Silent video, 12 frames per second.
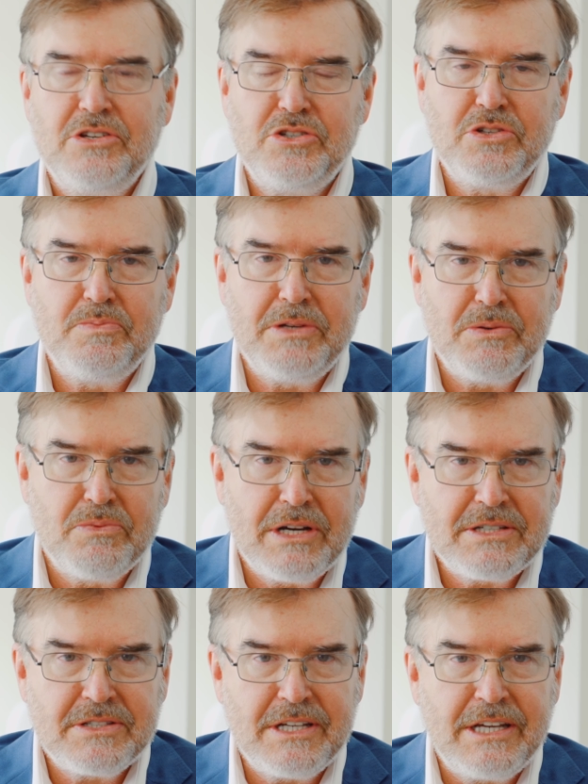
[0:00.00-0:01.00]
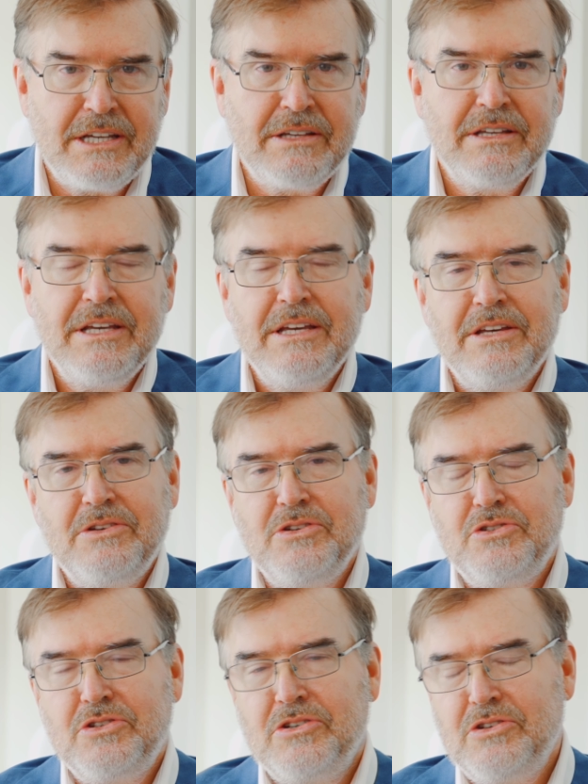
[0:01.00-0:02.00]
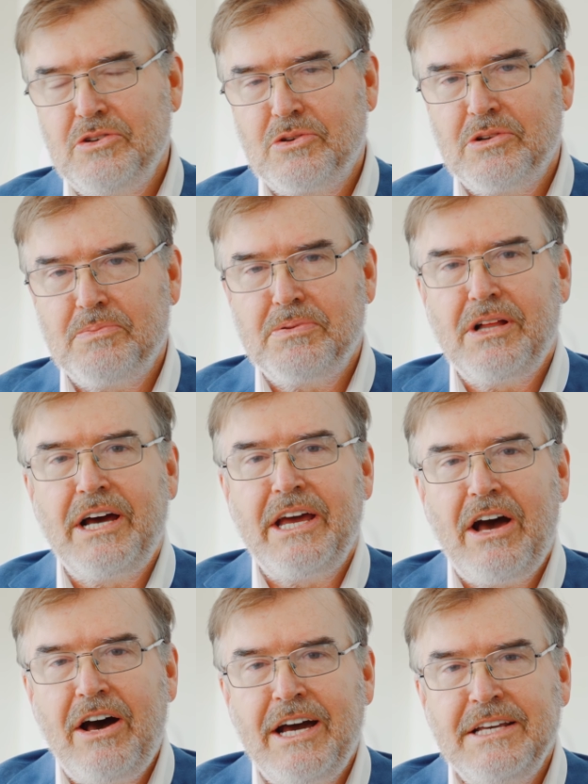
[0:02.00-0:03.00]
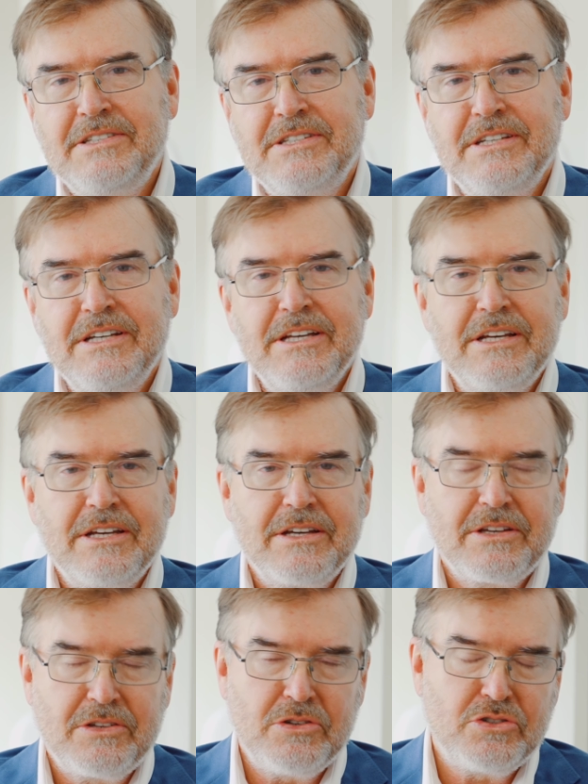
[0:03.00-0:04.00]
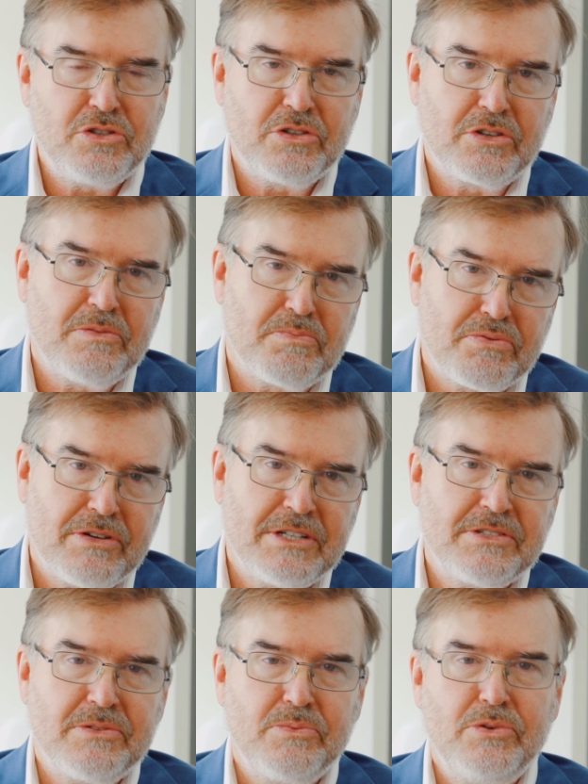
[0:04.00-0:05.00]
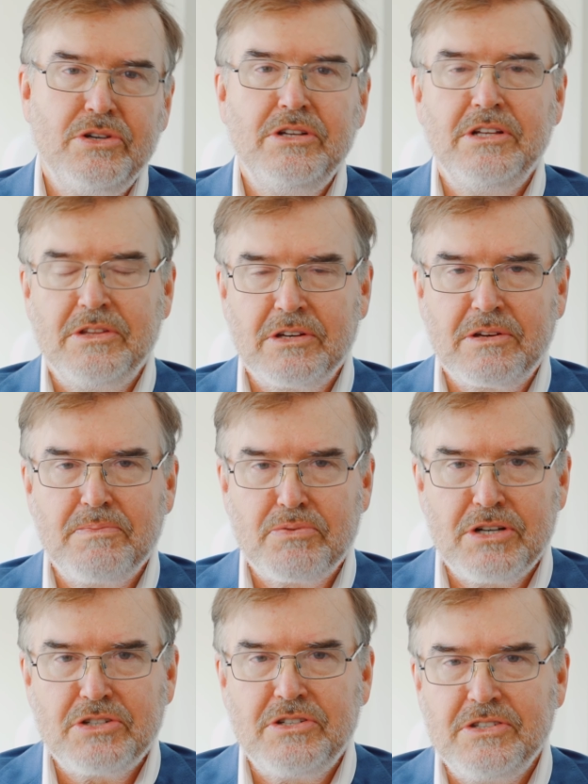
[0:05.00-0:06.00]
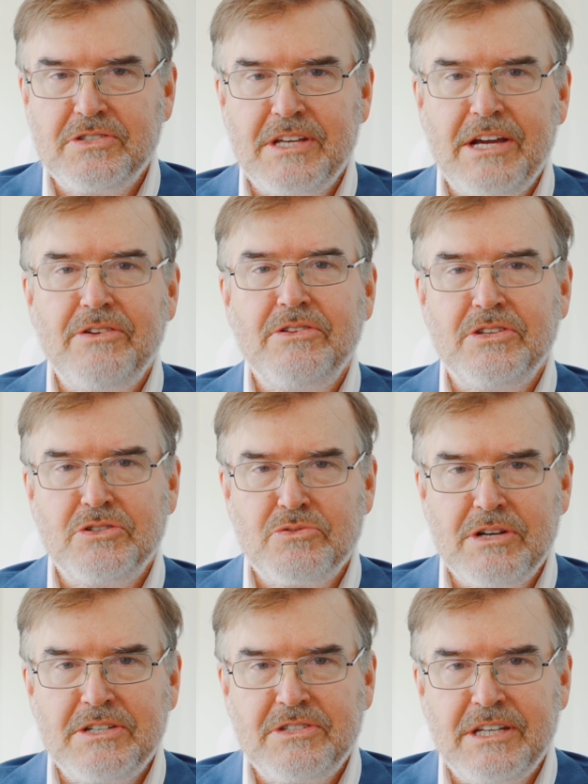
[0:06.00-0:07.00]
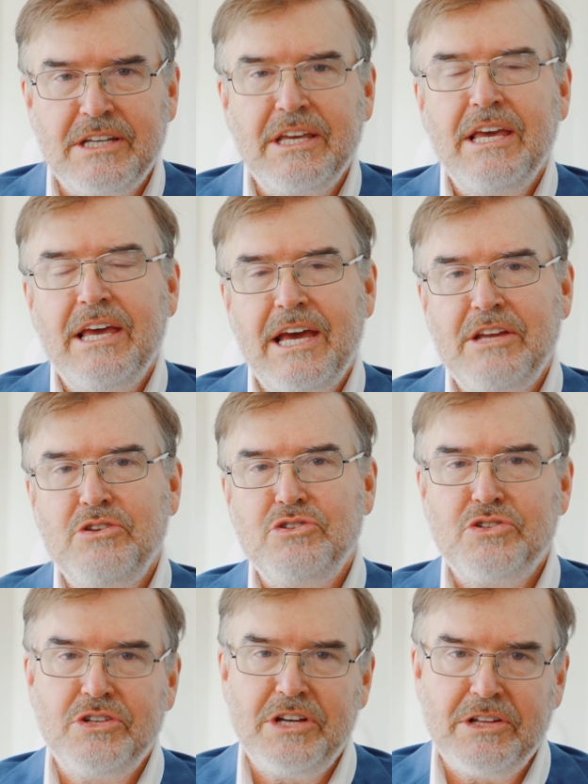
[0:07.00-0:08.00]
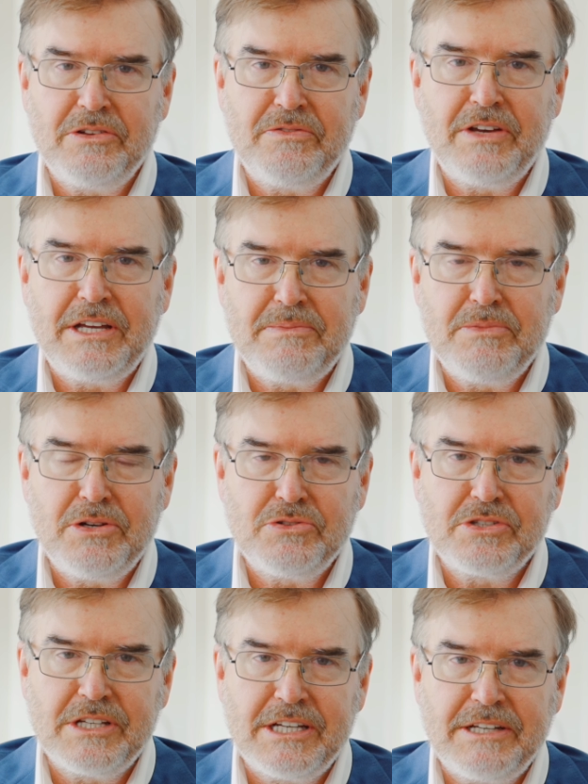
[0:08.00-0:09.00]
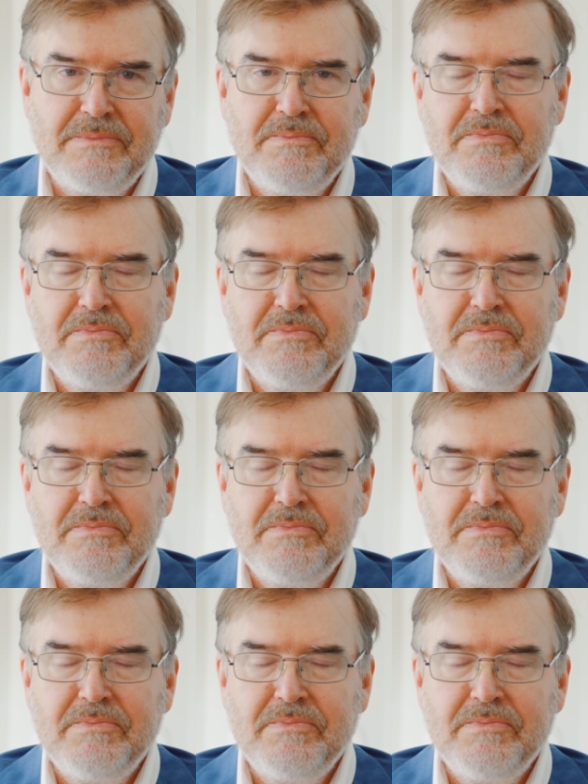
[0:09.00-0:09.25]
You should be resting, you, should, you could apply ice, you should compress the wound and the compression is there in the dressing, and you should elevate mostly.